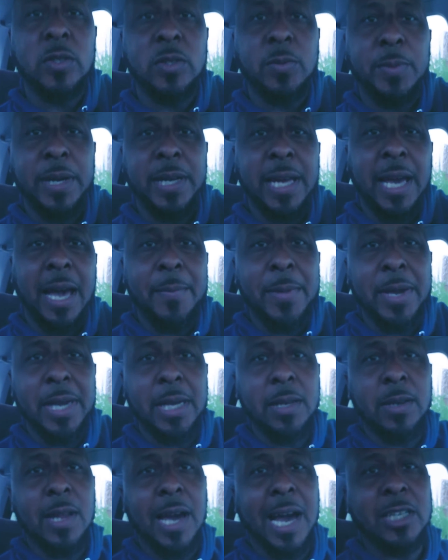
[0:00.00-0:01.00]
But
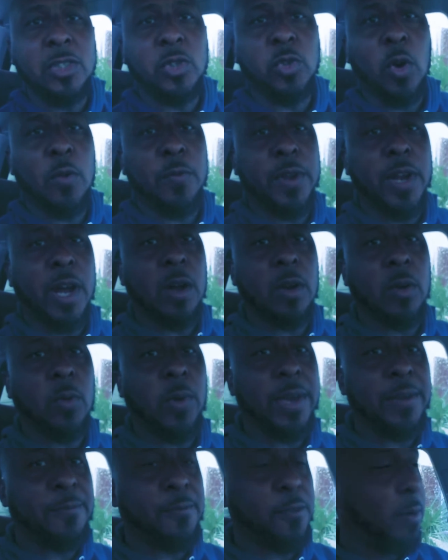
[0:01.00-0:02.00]
I drove it all the
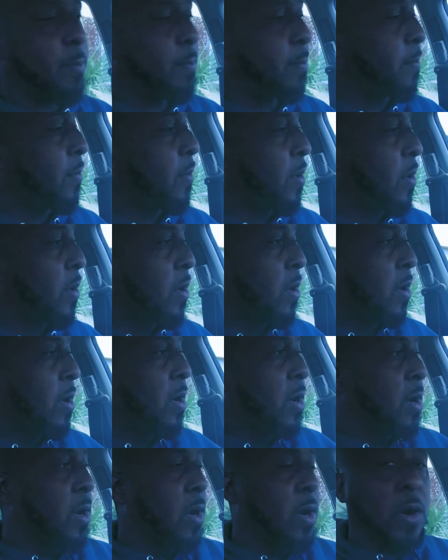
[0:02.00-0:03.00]
way from
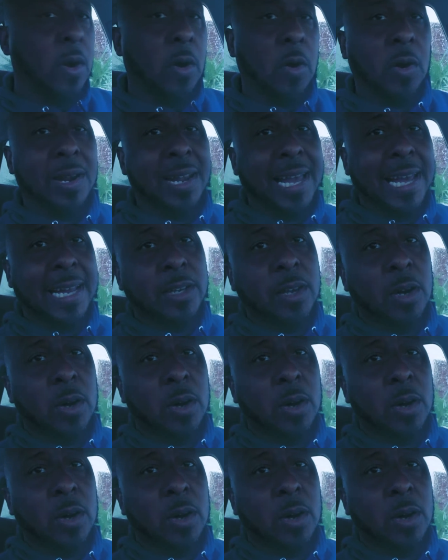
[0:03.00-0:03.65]
Orlando.